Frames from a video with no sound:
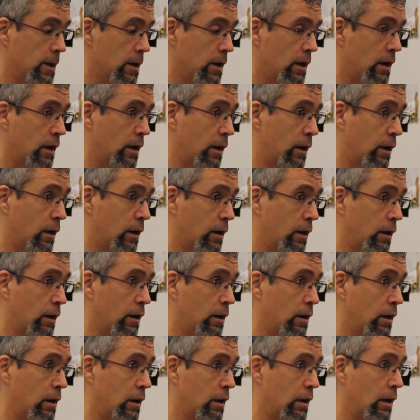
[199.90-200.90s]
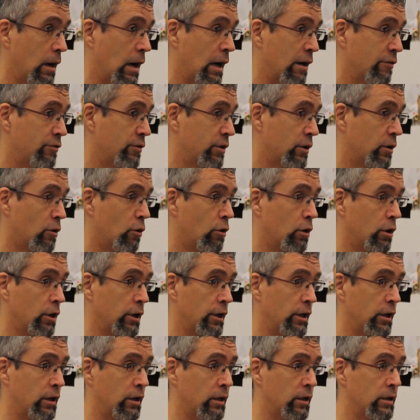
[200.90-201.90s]
after
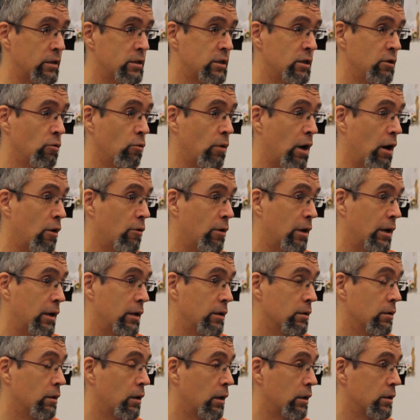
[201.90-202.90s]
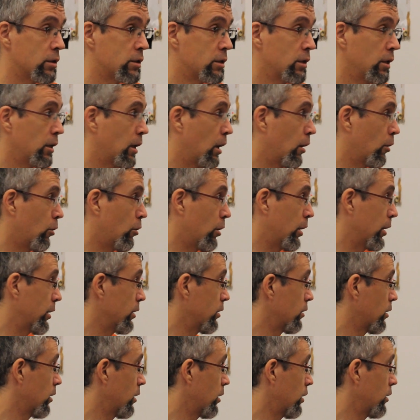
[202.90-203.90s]
only Chihuahua and Sinaloa
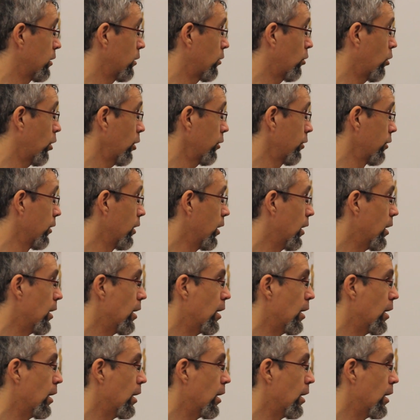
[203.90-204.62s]
in the north.